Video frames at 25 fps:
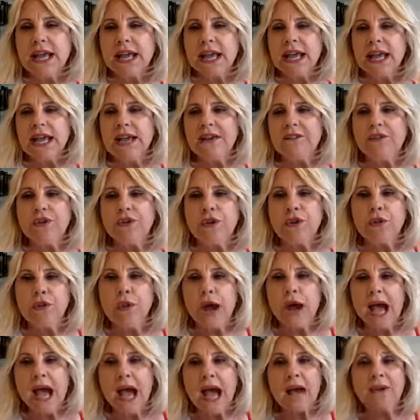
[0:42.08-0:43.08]
If
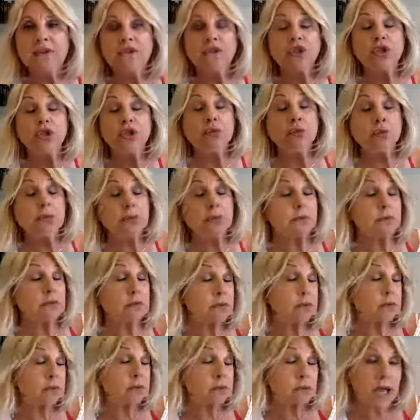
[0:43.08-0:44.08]
you have to
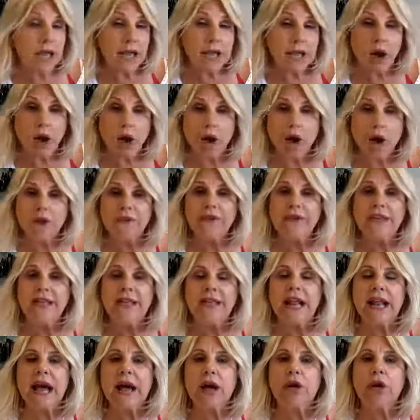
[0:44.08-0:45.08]
pick off and
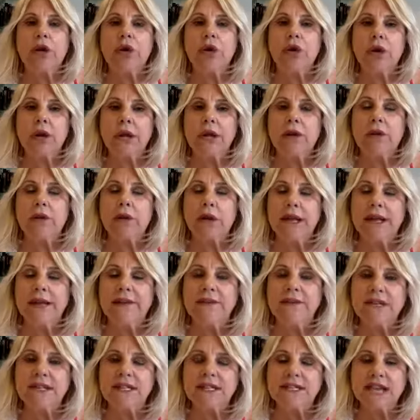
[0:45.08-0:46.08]
get out early or
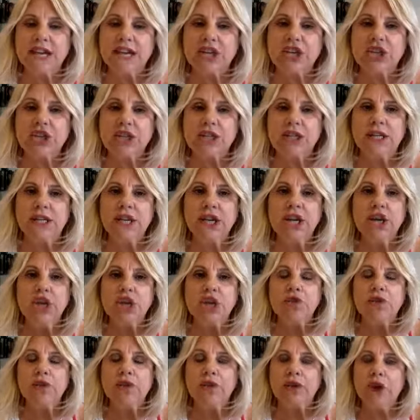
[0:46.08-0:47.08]
leave the session,
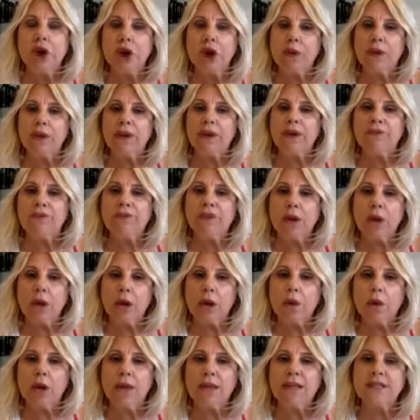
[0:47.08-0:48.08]
you can always
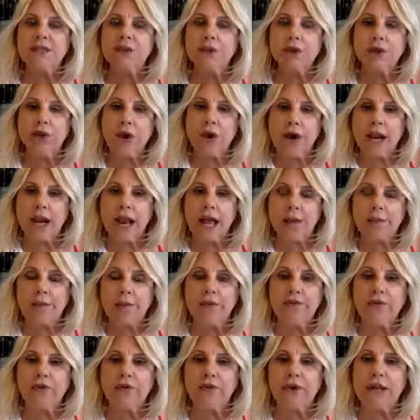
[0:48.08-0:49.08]
follow us on our
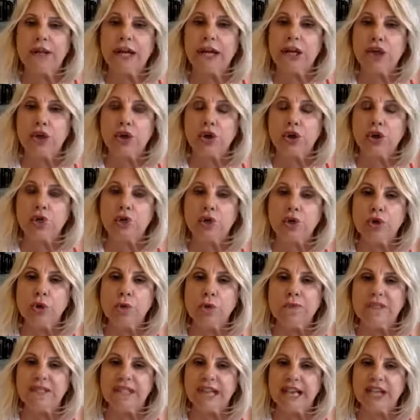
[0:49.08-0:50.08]
Glamifornia YouTube
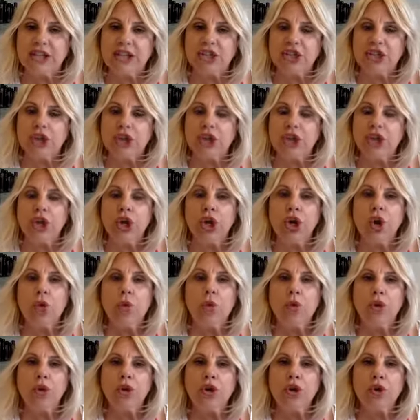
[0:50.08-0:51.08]
session,
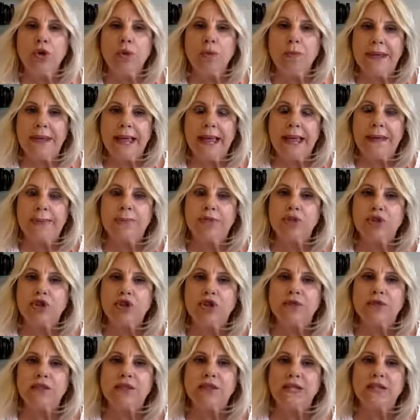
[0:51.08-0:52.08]
where you will be able
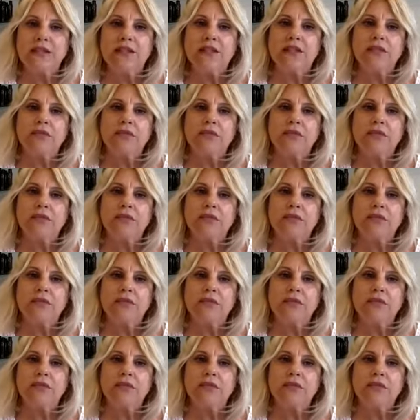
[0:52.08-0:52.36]
to see